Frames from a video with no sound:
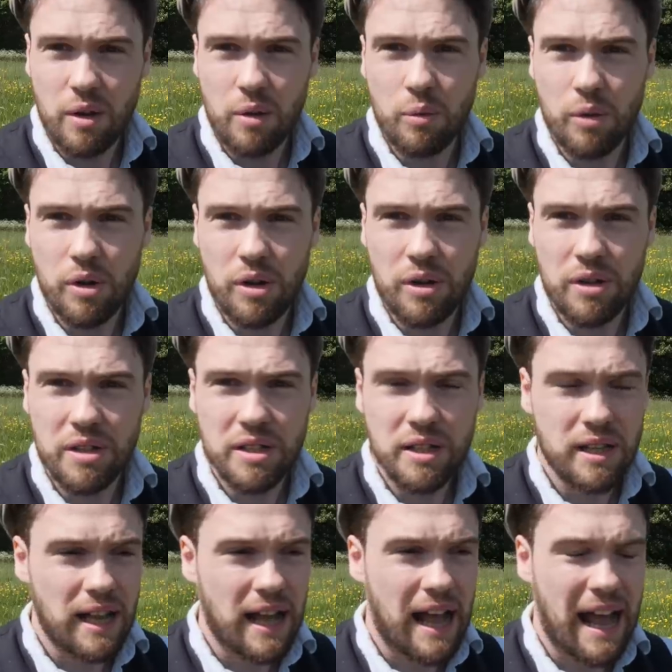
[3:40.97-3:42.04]
Word
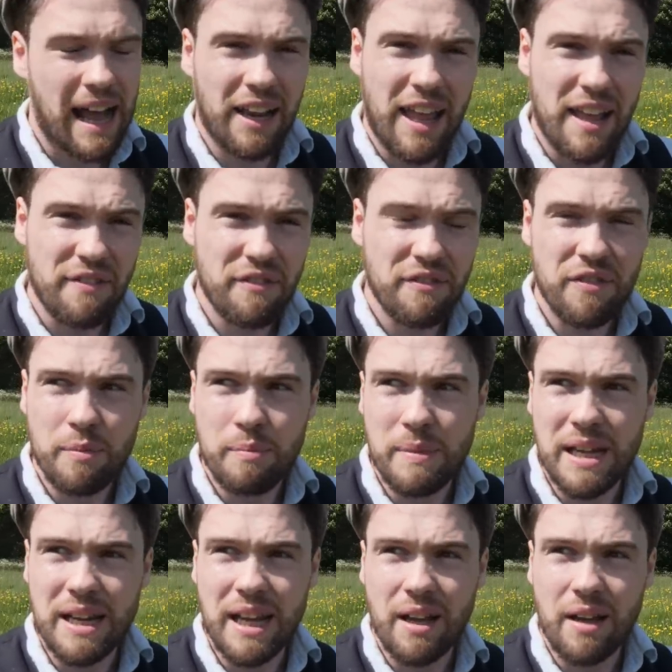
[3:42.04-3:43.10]
aleph,
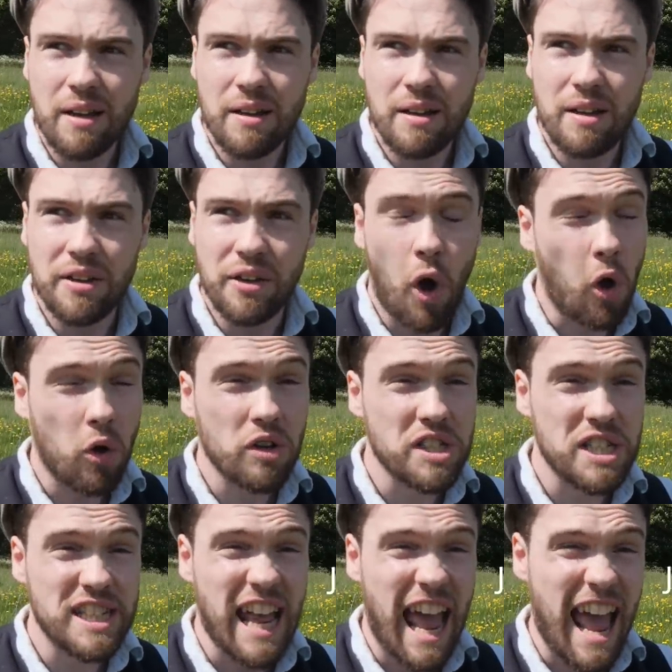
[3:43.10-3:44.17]
meaning an
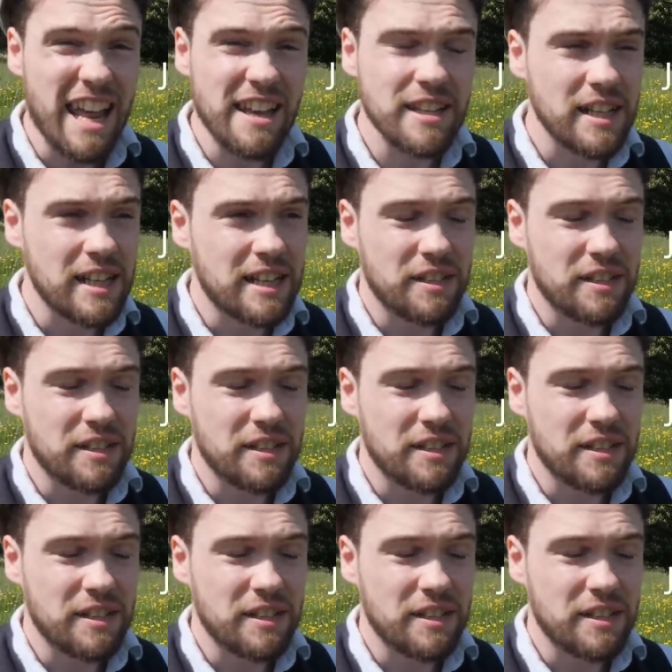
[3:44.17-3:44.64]
ox's head.